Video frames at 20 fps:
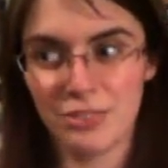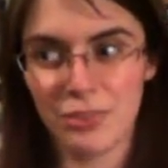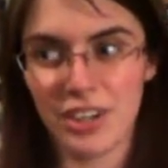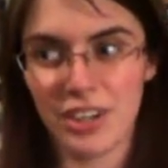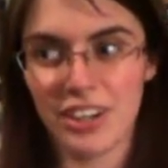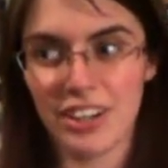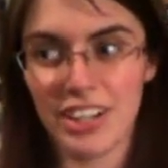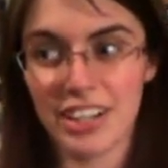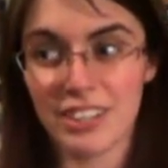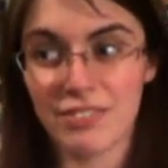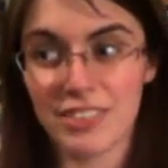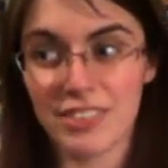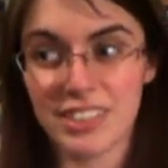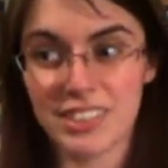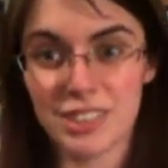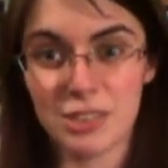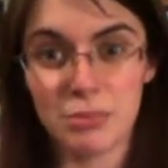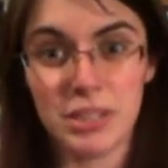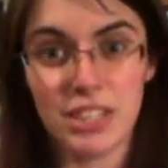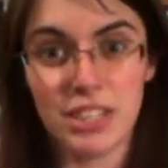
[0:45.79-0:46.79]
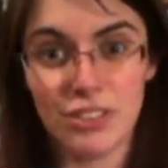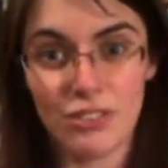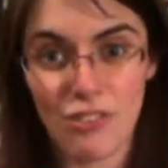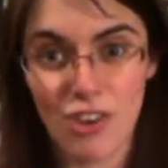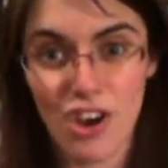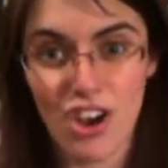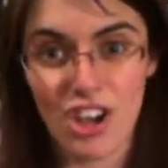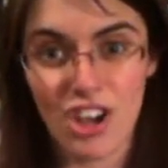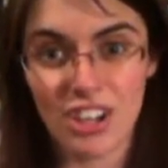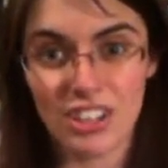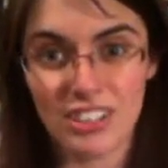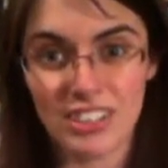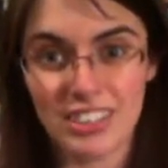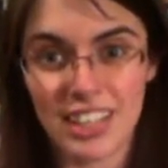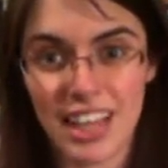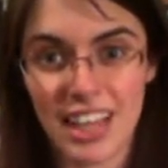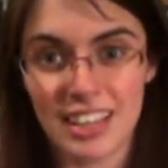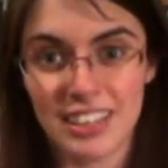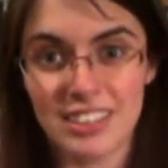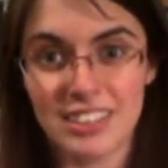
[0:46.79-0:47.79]
where I confess to being
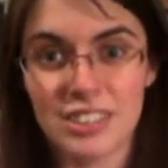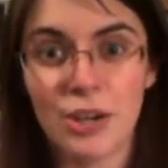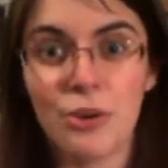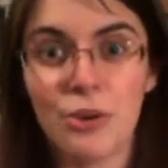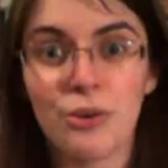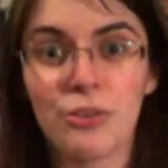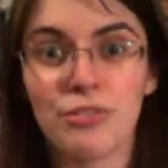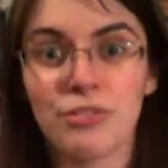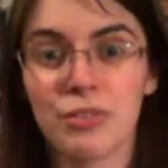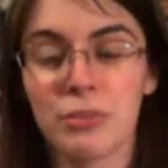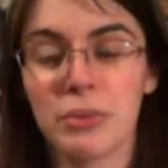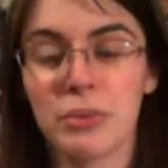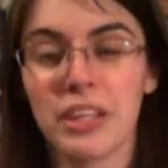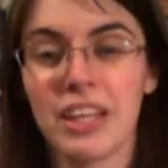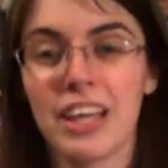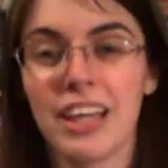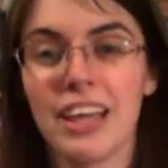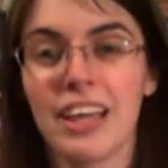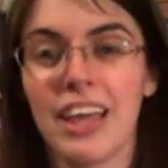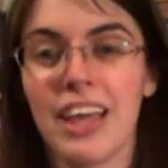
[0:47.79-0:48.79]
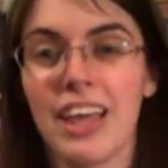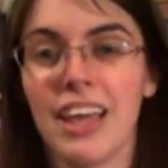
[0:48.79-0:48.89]
wrong and atone for being